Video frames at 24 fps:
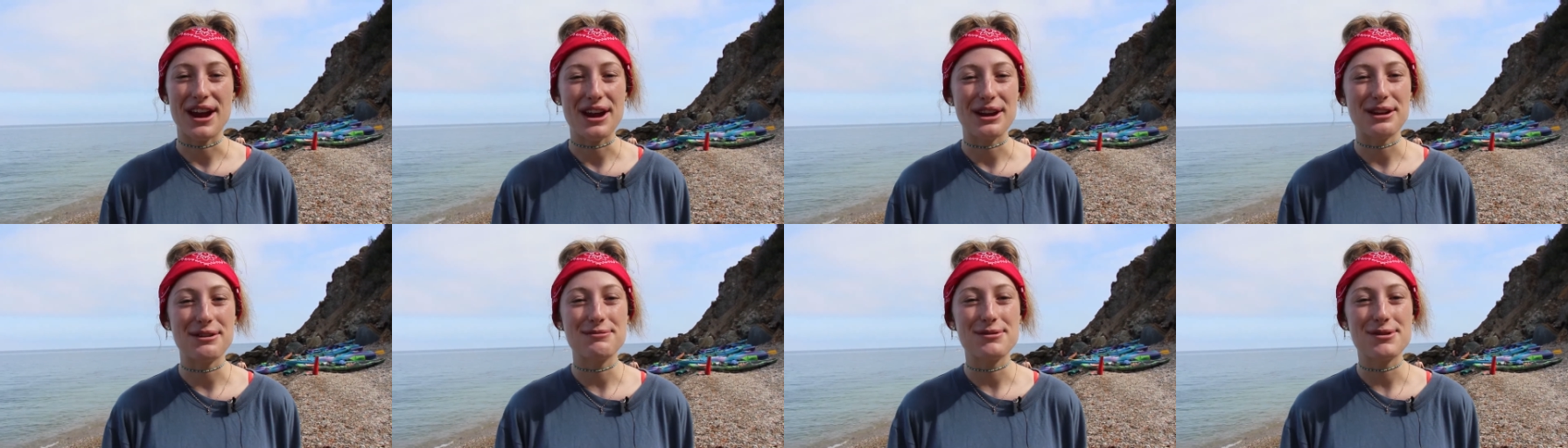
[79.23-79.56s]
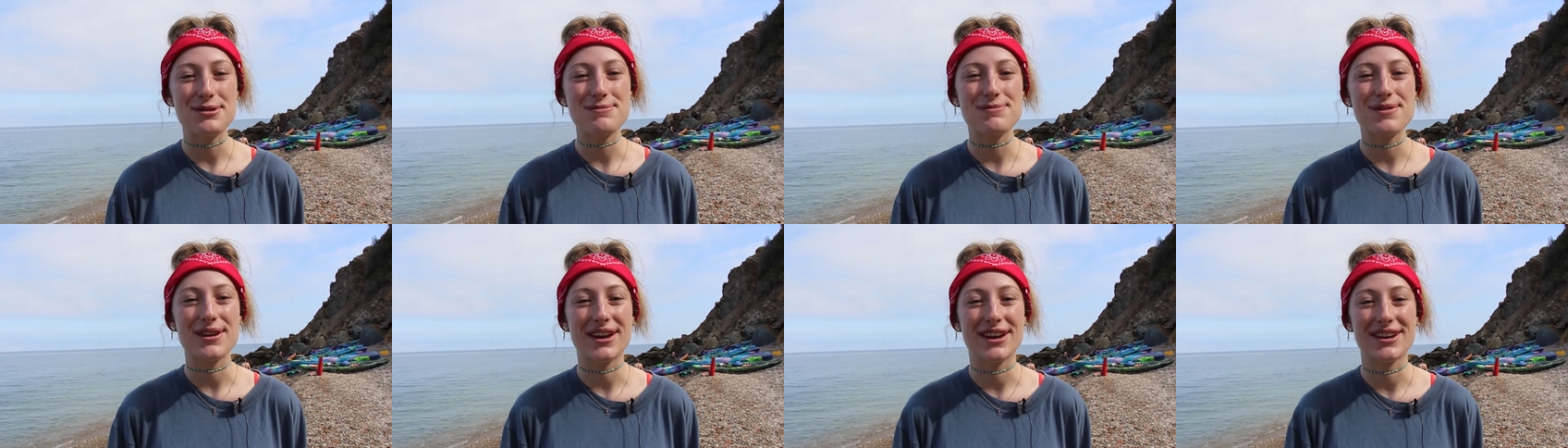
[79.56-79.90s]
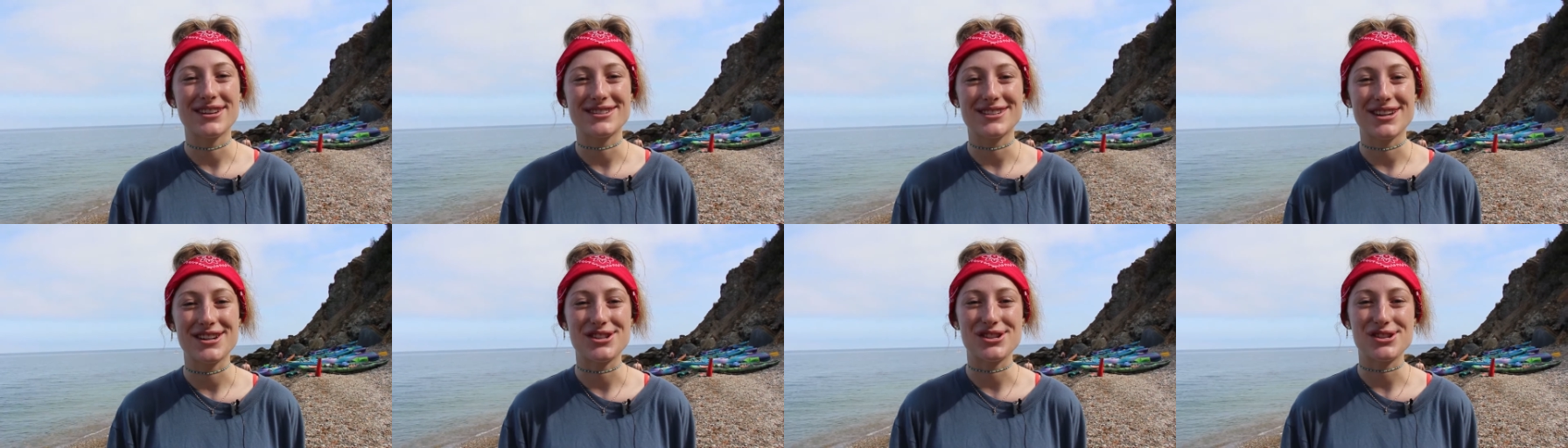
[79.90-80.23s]
animal
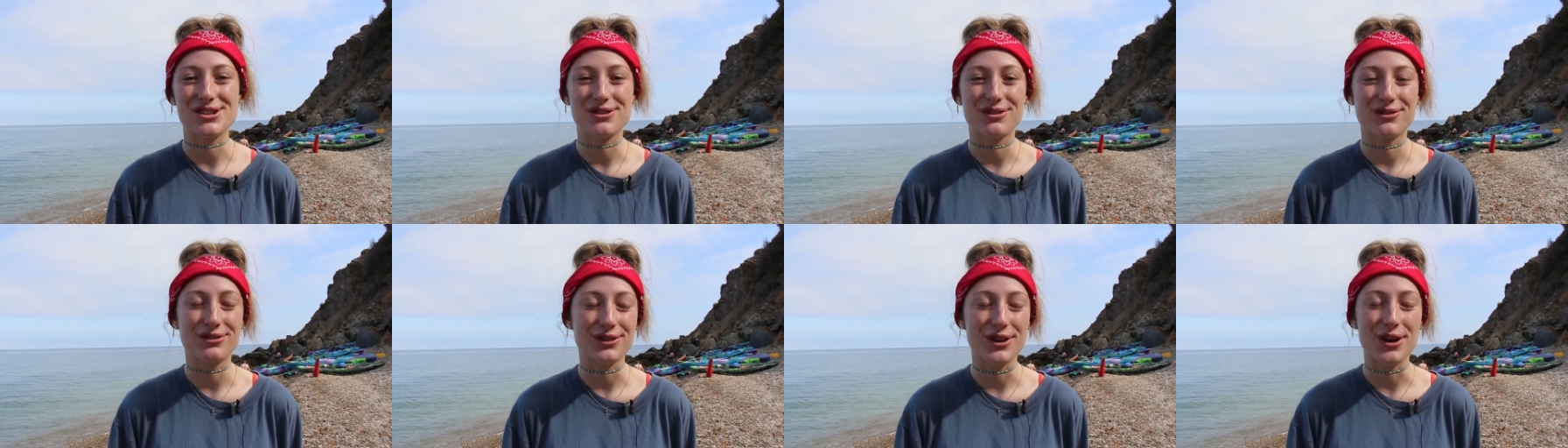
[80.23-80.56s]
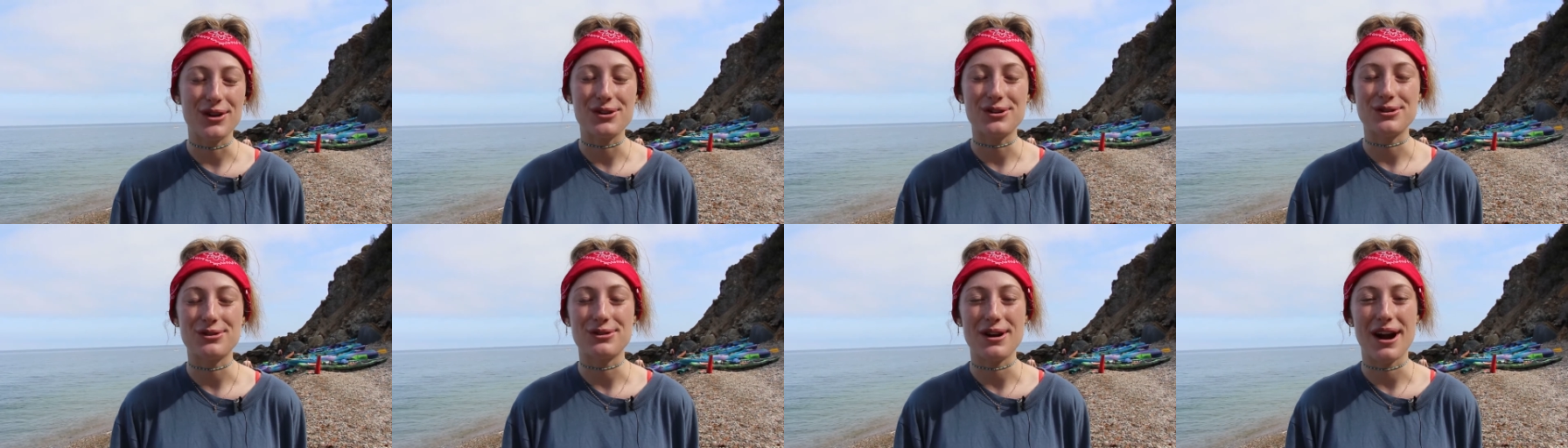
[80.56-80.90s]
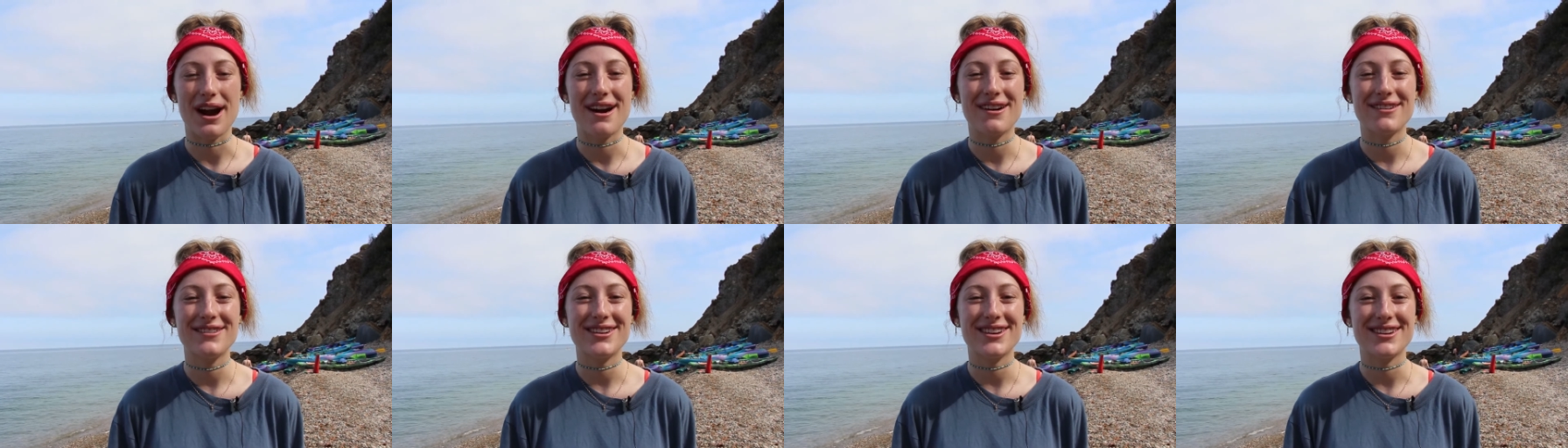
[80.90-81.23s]
because they just float
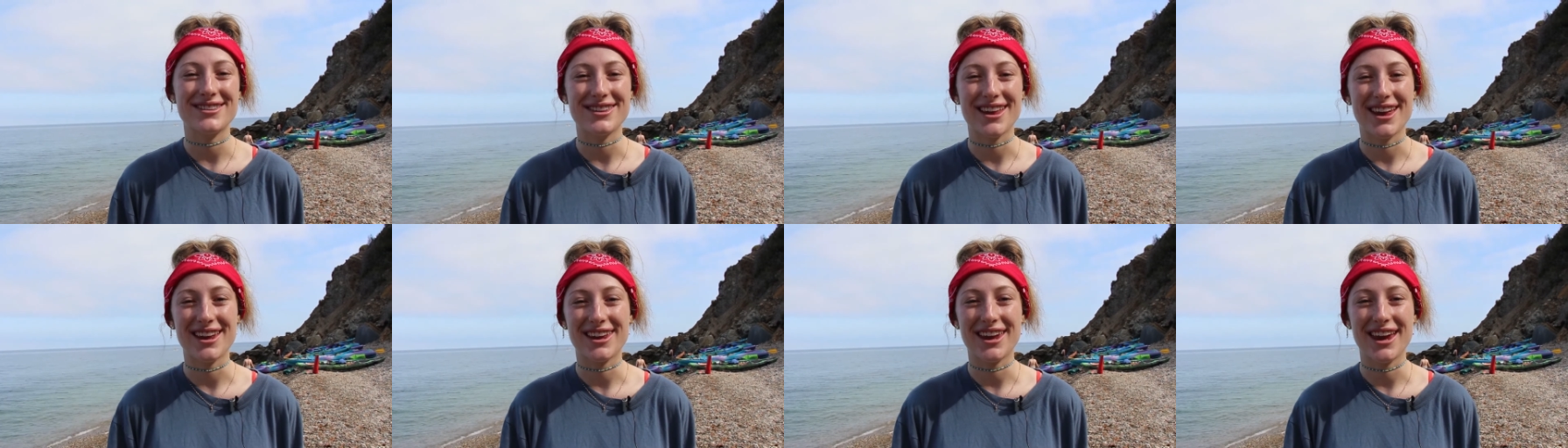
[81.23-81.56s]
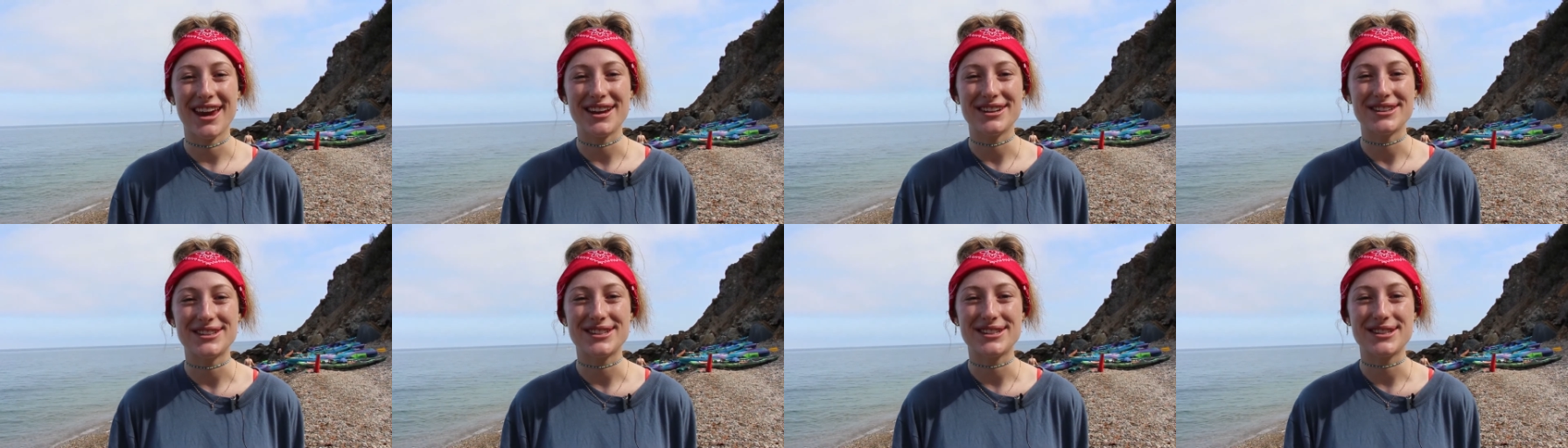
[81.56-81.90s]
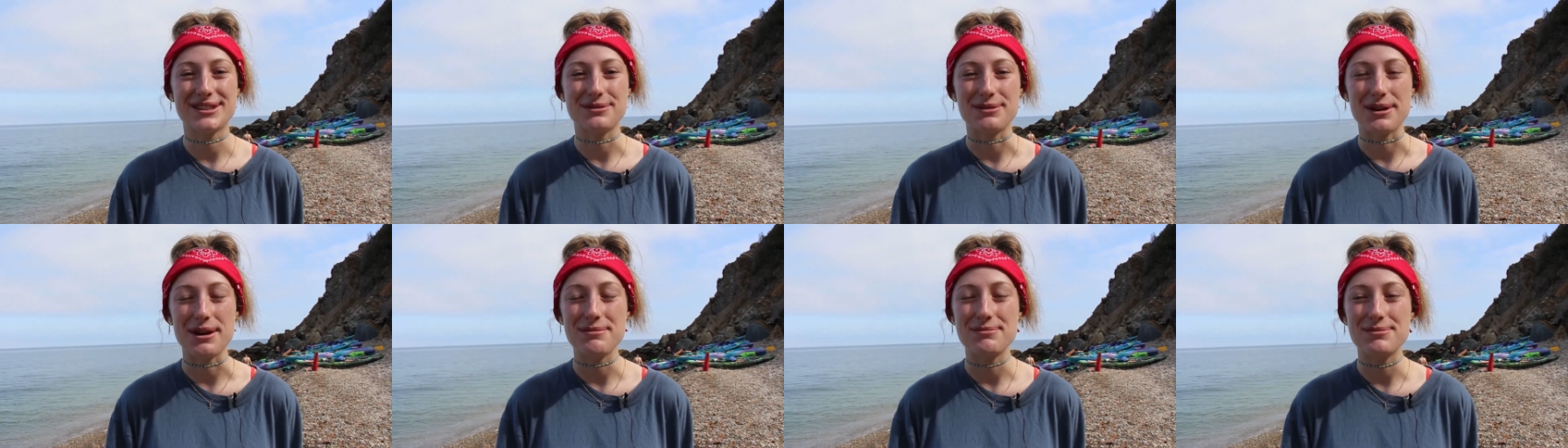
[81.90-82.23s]
around and they can't
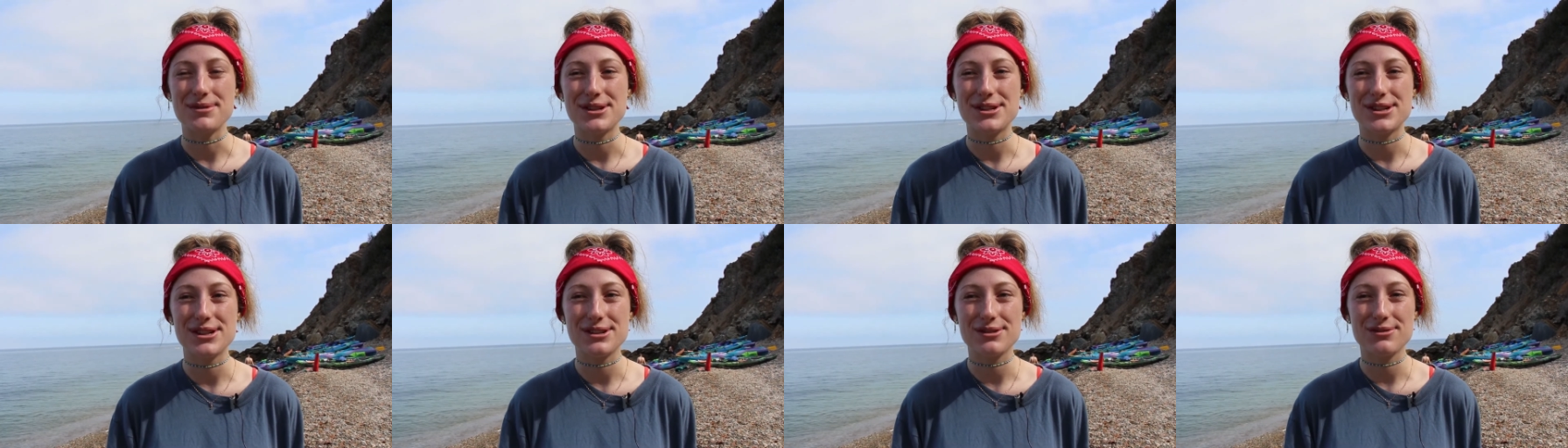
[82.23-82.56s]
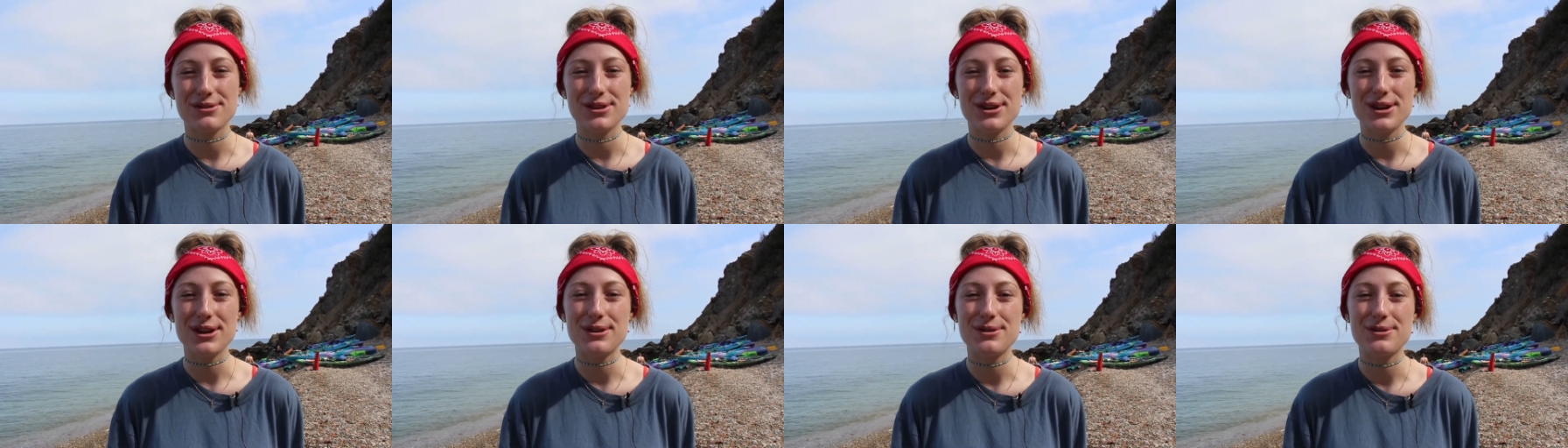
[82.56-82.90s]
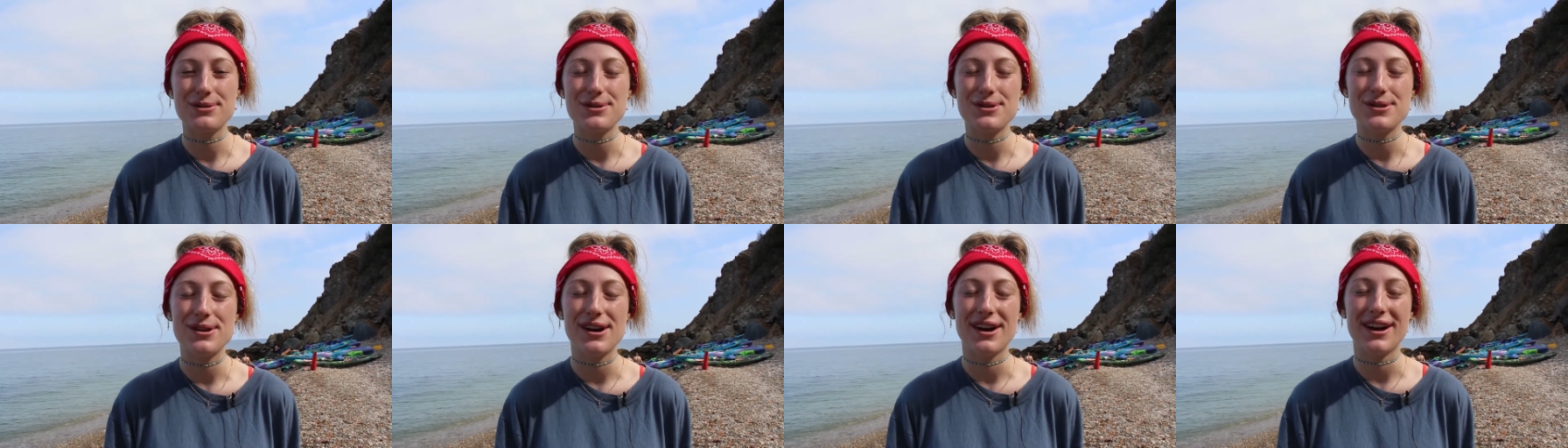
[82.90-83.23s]
swim, which is really
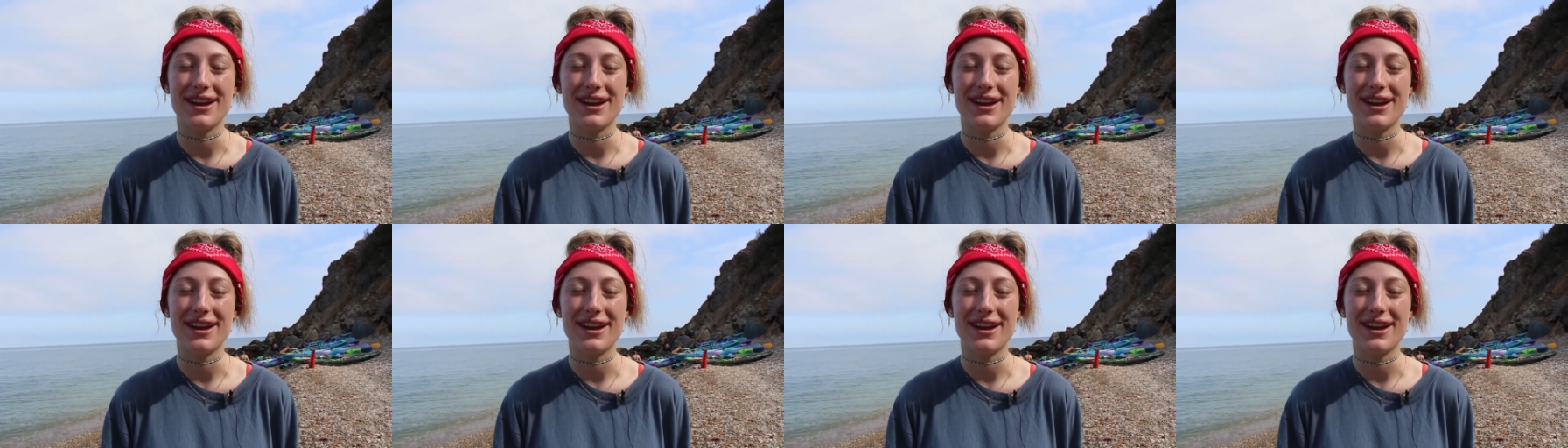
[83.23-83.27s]
cool.